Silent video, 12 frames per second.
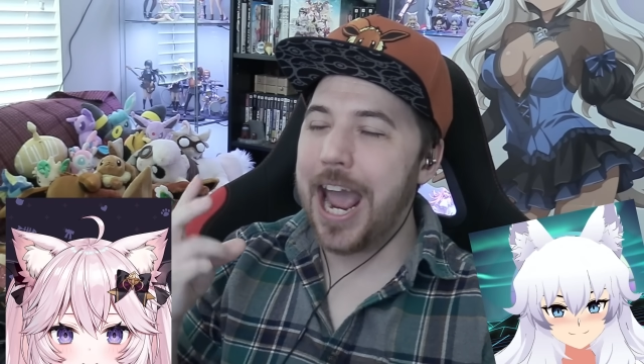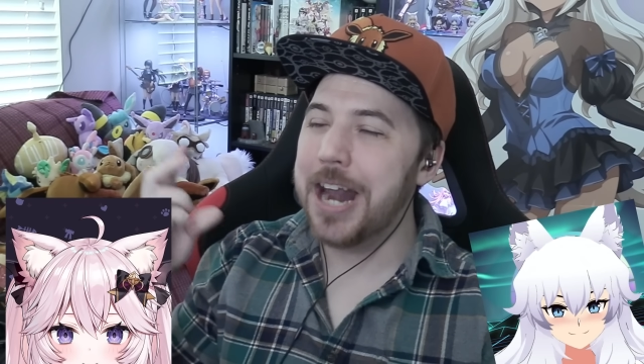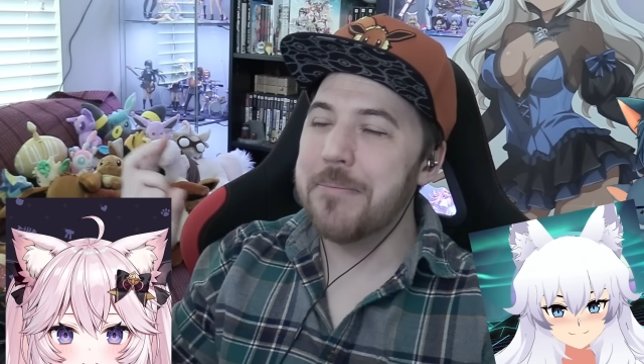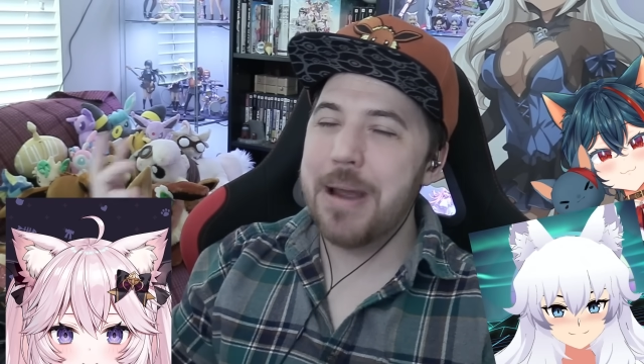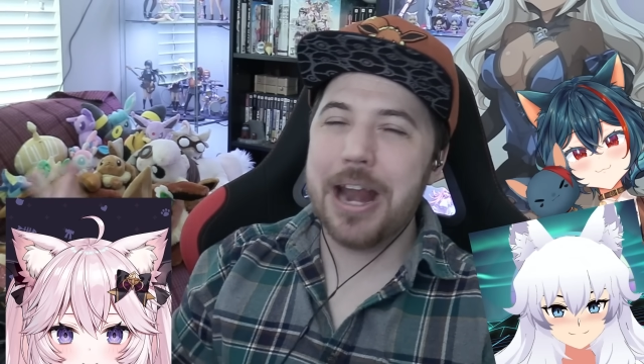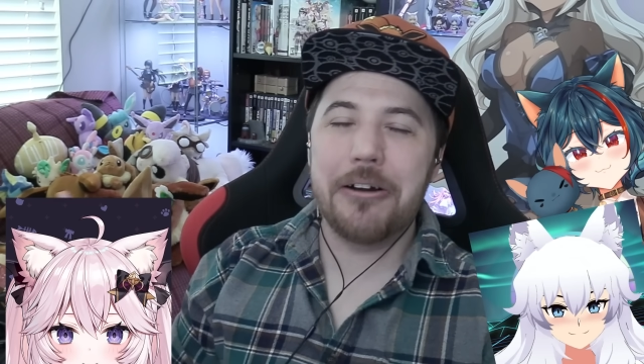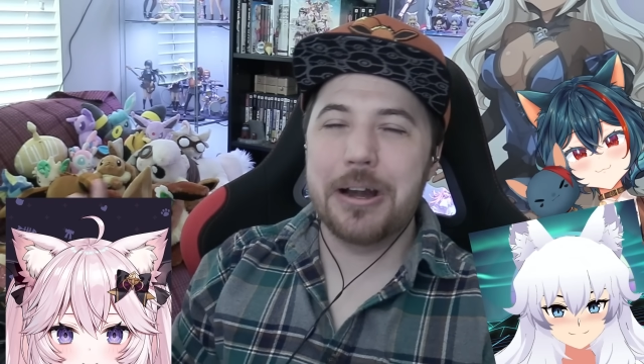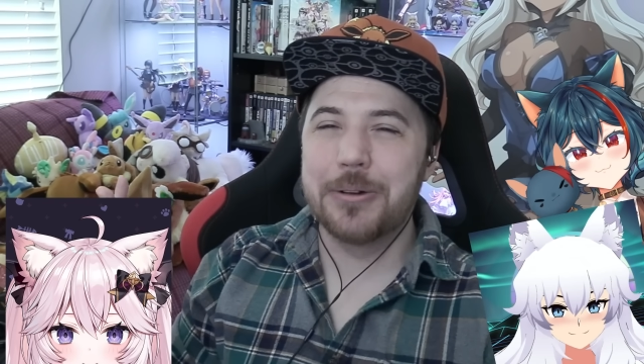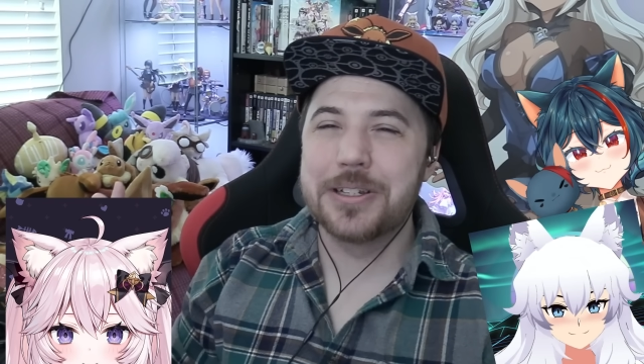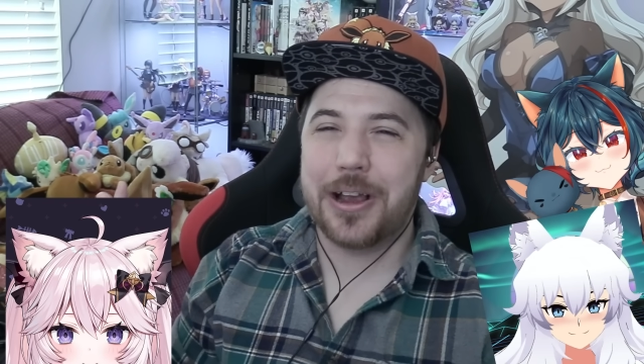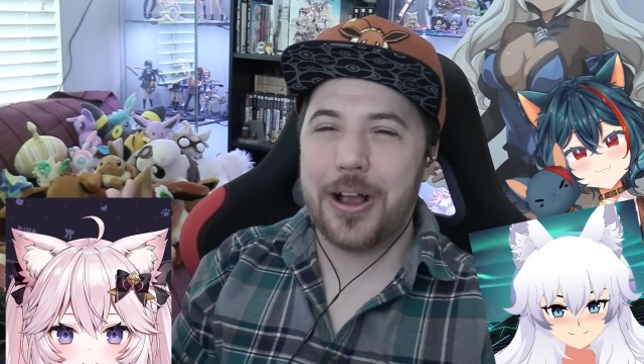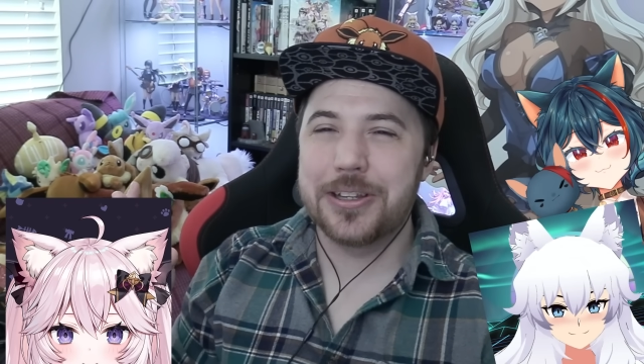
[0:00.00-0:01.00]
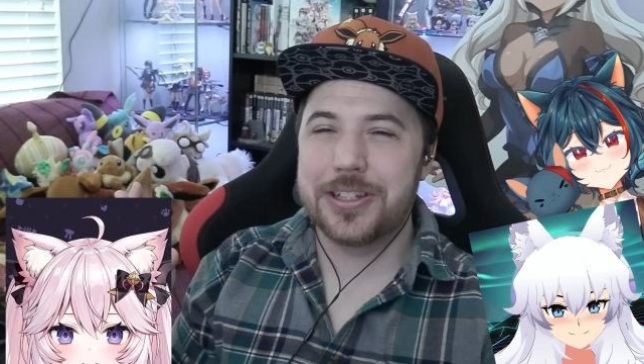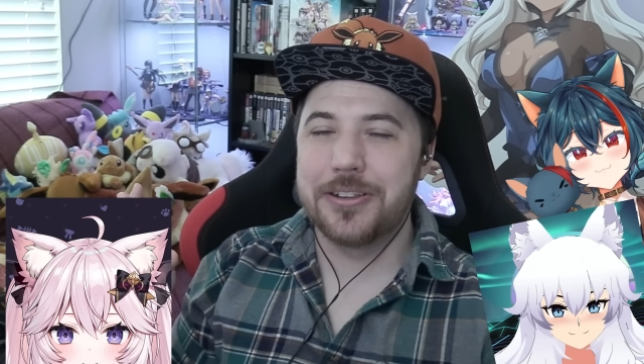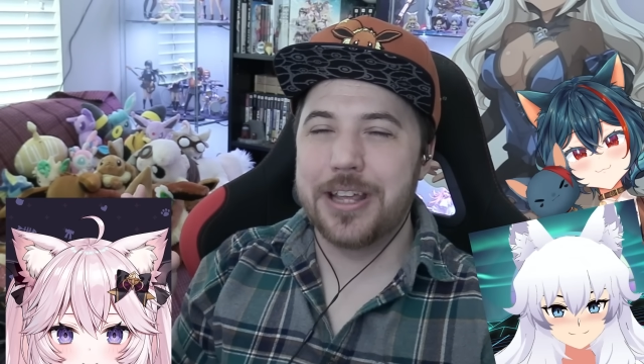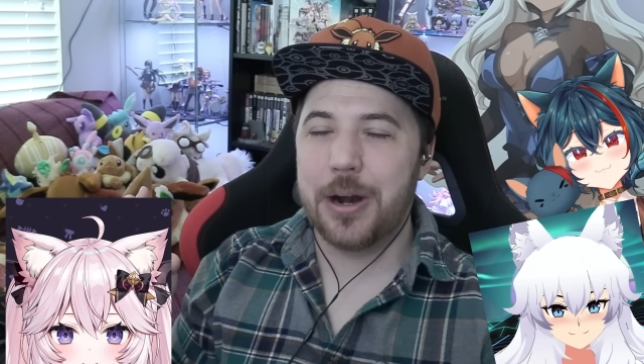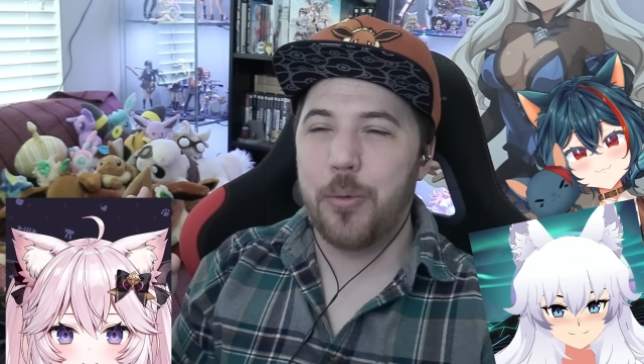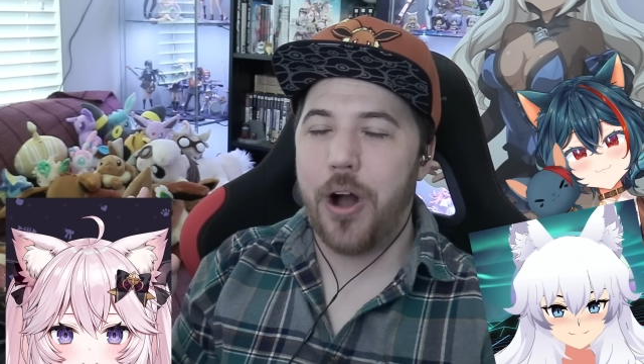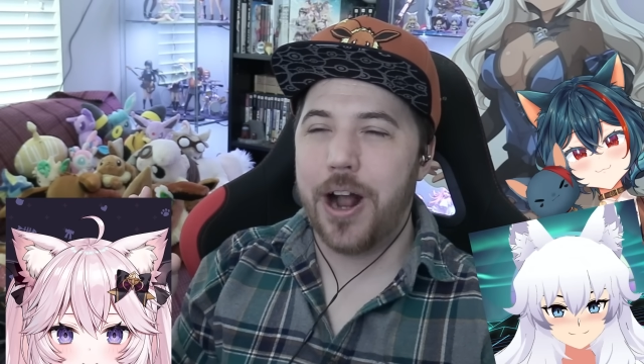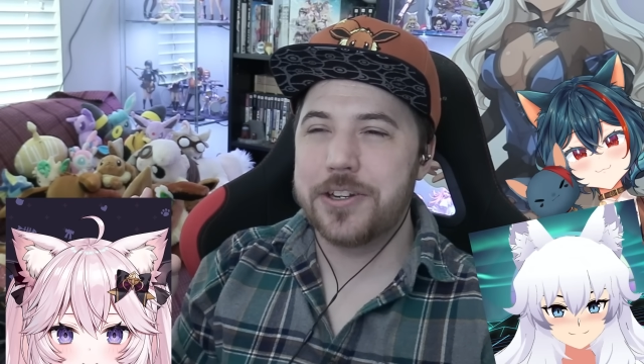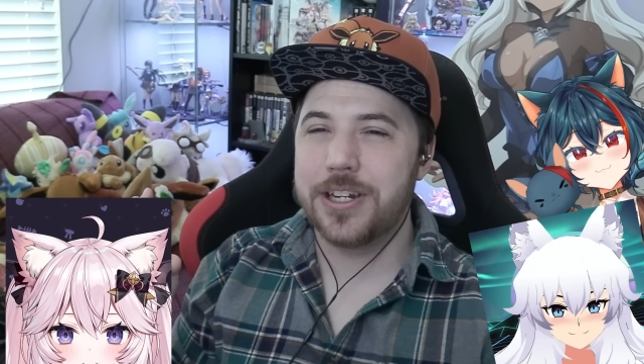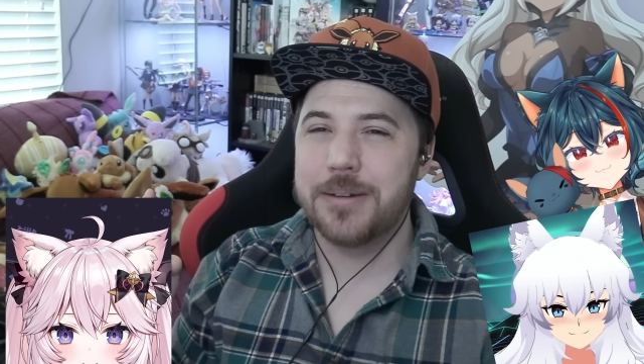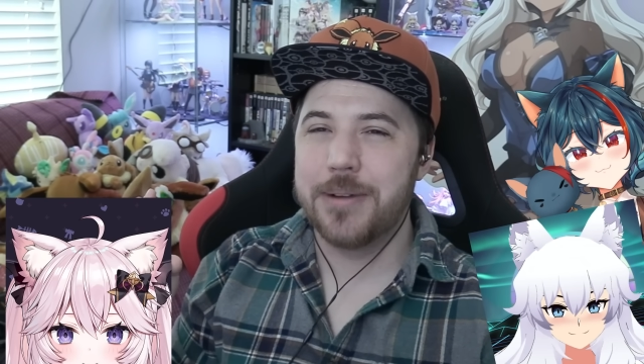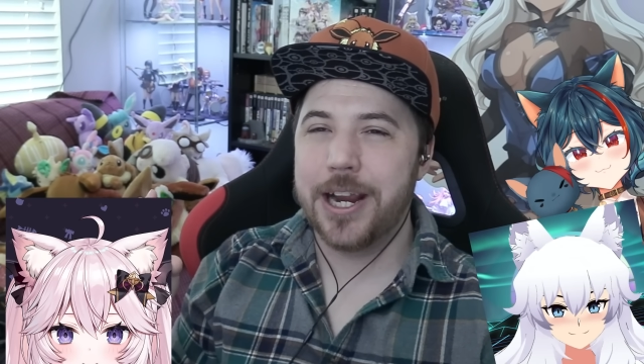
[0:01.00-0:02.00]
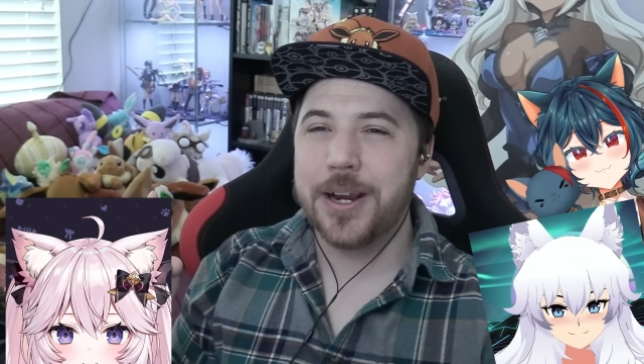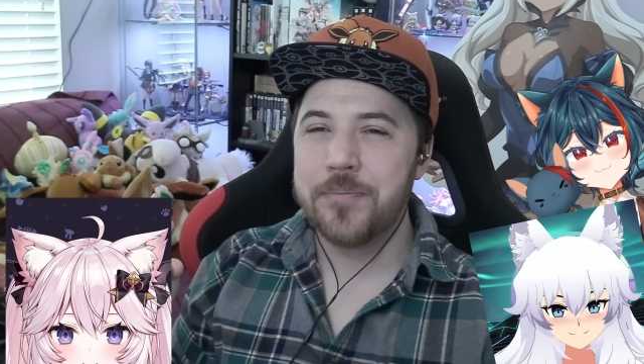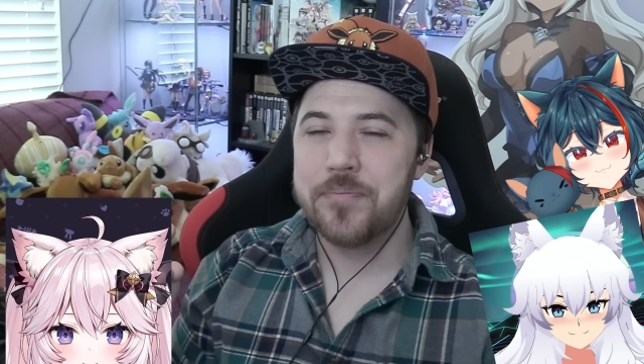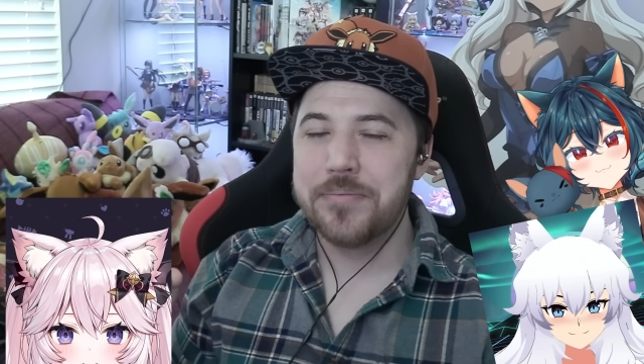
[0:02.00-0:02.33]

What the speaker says: And Mary was also there watching me.